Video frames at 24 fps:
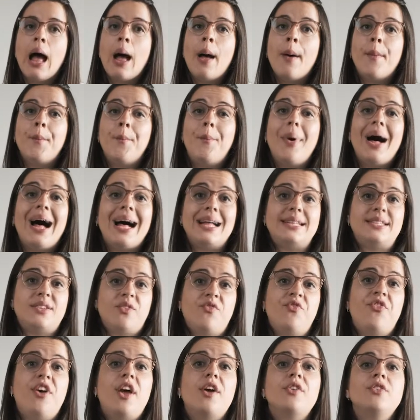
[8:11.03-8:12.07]
But
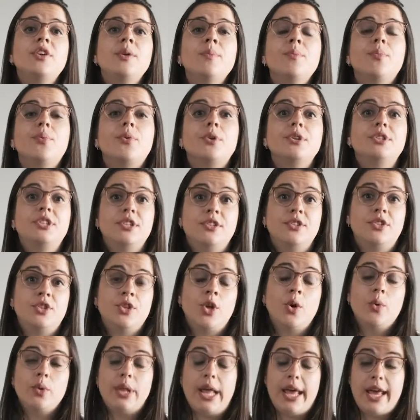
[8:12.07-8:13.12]
very important
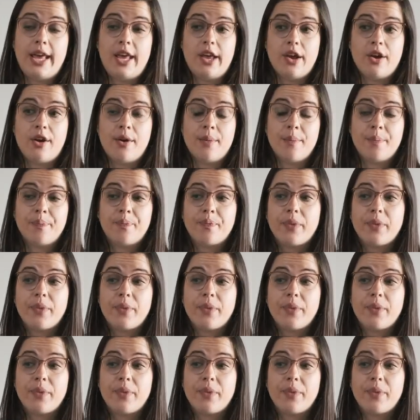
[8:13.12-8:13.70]
note here,